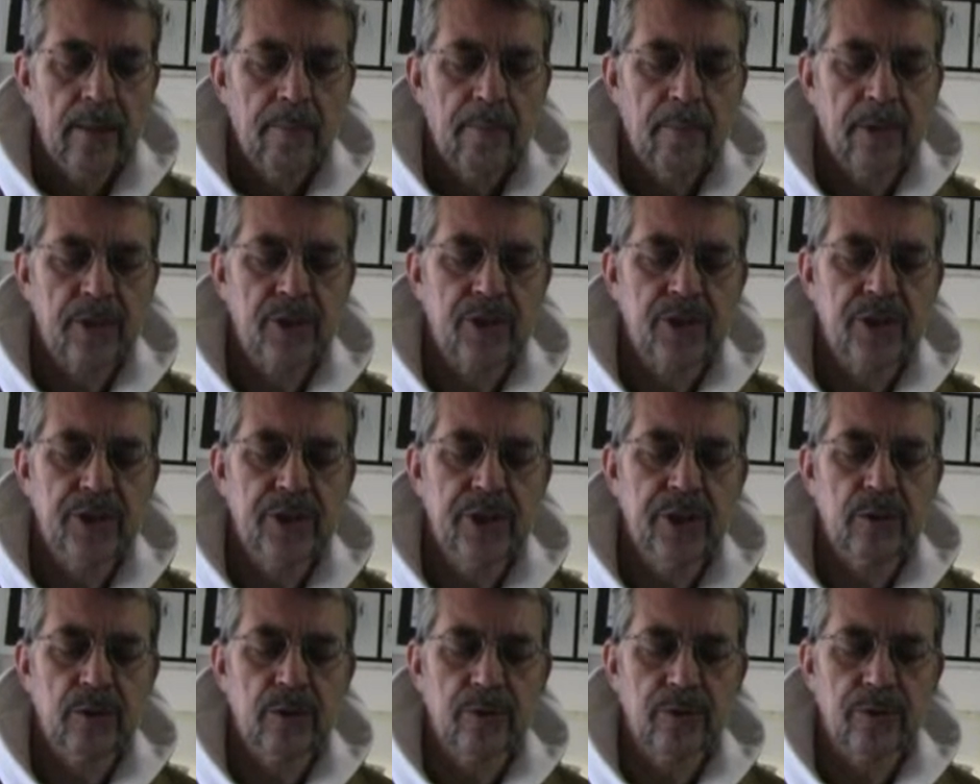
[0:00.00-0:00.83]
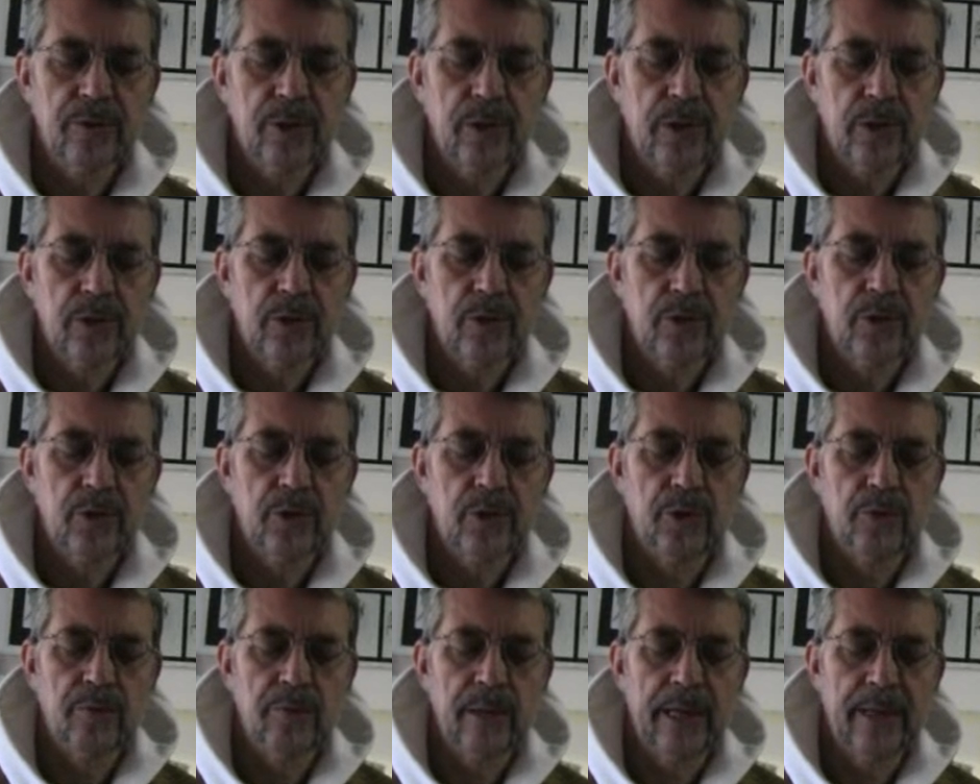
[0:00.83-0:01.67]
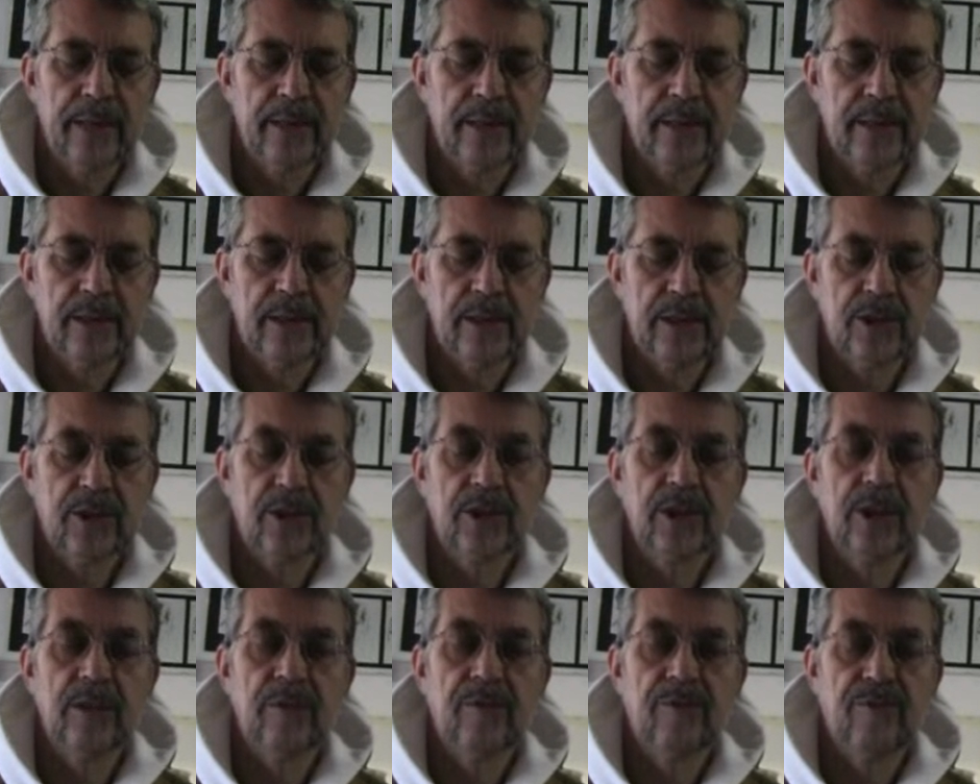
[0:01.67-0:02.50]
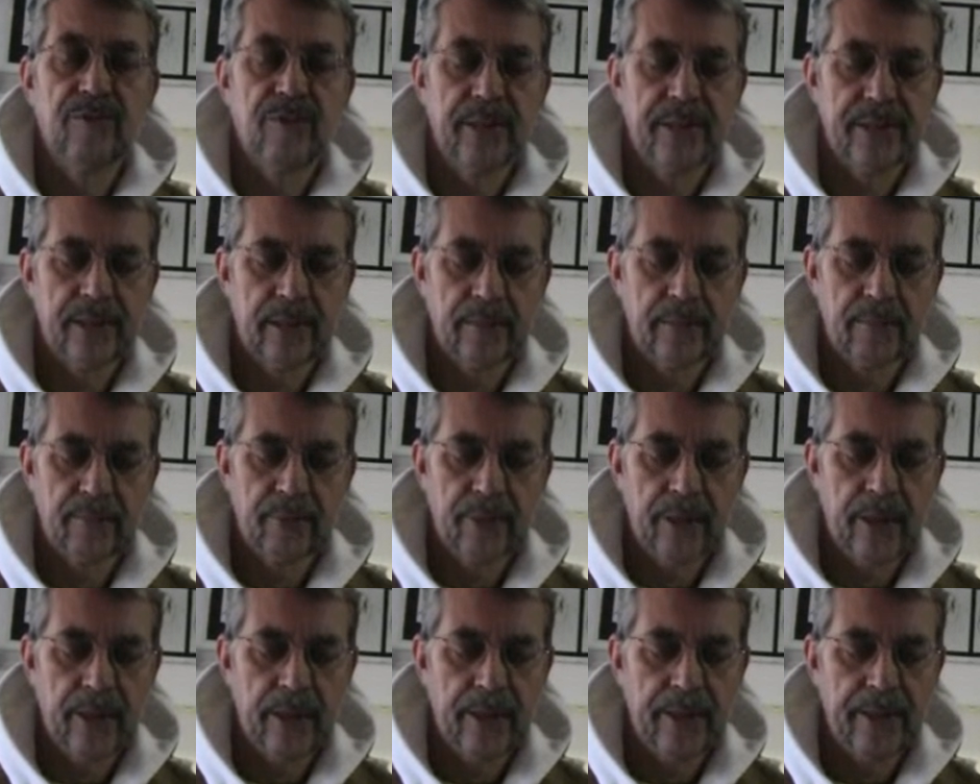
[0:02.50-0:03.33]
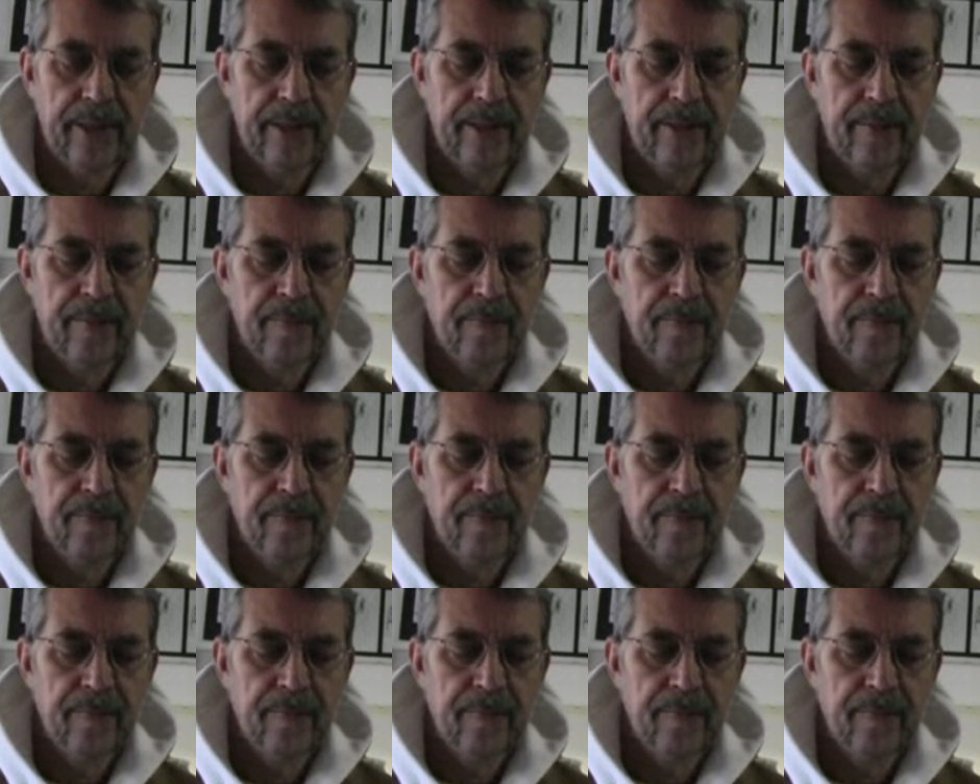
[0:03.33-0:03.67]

must yield to humanity's inflated pride.